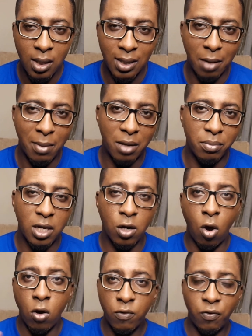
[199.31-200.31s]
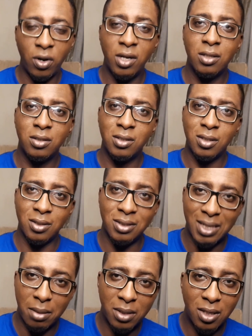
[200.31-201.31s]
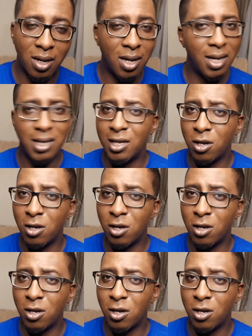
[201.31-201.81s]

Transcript: There might be a conference, a seminar,